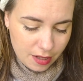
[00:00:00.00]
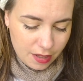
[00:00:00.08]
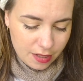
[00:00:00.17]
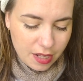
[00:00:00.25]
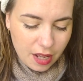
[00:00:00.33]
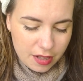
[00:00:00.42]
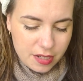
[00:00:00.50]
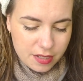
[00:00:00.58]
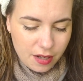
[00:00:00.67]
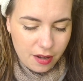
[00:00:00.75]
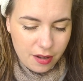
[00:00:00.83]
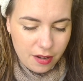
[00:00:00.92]
Yeah, these are
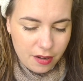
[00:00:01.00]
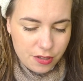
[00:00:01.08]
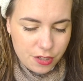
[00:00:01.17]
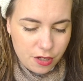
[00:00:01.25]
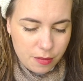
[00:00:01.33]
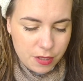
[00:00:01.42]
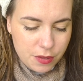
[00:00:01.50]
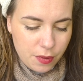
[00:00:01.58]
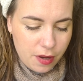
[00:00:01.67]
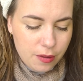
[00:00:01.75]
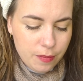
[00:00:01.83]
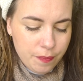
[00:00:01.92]
higher sharps as
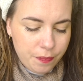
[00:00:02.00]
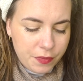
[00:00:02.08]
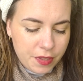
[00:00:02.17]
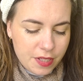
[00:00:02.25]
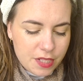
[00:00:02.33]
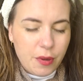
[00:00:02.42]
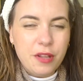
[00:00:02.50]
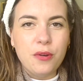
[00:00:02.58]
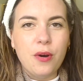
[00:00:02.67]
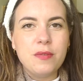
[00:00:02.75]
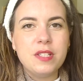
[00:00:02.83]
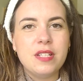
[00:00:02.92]
well. So I thought
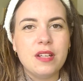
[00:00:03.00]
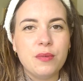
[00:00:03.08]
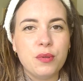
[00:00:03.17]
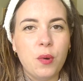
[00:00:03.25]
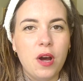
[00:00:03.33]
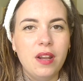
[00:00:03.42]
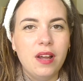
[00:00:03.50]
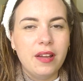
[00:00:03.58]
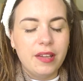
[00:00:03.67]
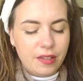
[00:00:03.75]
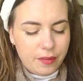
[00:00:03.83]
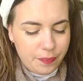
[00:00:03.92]
I'll stick with what I
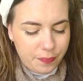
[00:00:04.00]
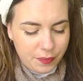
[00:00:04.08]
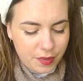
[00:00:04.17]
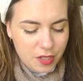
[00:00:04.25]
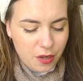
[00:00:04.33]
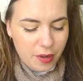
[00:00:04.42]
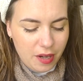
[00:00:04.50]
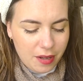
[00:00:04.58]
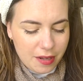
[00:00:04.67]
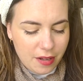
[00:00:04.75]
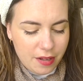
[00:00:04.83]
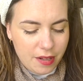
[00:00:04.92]
like. I know I
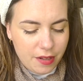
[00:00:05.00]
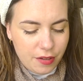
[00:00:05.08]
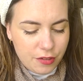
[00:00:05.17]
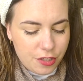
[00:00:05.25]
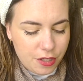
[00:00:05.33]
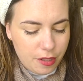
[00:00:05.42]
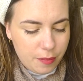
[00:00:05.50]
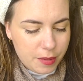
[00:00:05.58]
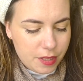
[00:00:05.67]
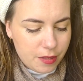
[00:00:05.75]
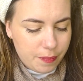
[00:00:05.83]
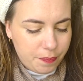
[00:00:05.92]
like higher
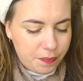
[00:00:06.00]
sharps.